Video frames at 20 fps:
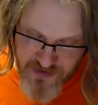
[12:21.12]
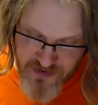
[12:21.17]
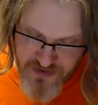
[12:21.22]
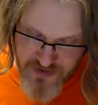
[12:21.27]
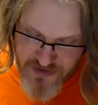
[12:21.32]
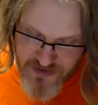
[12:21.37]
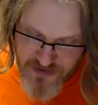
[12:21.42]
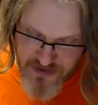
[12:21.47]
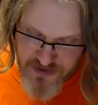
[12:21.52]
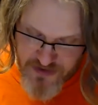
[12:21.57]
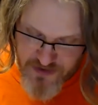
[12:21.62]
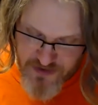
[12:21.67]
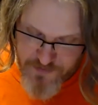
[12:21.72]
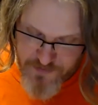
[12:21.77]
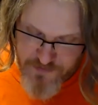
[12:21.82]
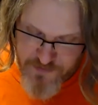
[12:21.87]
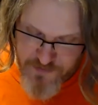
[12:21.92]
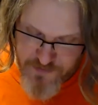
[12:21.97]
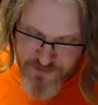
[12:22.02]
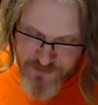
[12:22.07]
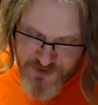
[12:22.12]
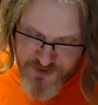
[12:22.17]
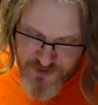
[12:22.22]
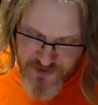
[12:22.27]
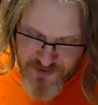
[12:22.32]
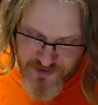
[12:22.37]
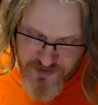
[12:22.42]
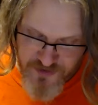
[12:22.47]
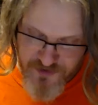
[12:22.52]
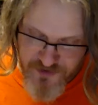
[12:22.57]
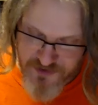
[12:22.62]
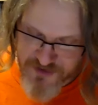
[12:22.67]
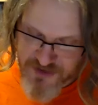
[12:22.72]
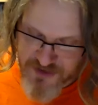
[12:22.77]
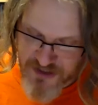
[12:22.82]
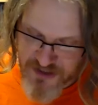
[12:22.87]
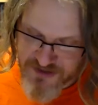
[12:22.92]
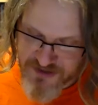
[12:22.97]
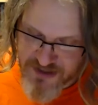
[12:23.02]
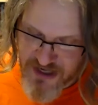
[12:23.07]
So it looks
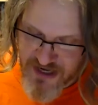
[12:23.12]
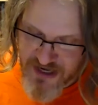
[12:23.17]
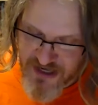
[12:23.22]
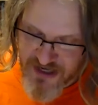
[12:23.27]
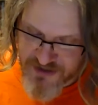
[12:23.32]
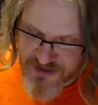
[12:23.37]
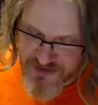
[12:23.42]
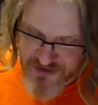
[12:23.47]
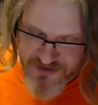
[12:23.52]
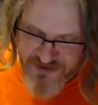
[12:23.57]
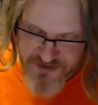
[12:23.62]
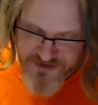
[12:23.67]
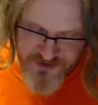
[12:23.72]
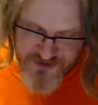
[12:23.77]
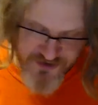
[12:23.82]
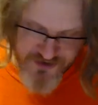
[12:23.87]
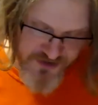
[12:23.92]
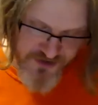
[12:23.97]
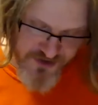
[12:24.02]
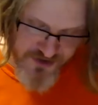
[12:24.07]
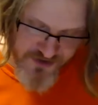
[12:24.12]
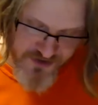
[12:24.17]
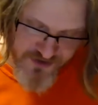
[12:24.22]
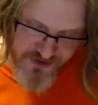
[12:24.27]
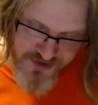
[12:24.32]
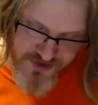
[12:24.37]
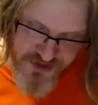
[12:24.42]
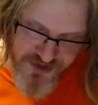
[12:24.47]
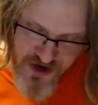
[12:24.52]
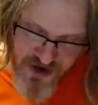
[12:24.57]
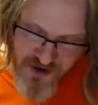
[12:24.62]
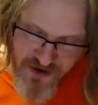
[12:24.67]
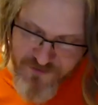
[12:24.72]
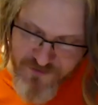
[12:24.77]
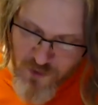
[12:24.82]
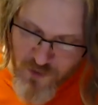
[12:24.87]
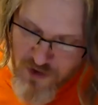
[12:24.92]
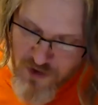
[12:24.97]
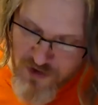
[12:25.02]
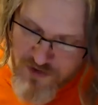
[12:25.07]
like it's actually it's a
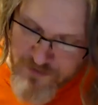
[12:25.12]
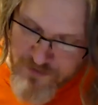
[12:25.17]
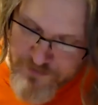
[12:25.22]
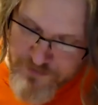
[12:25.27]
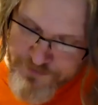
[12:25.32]
CR4.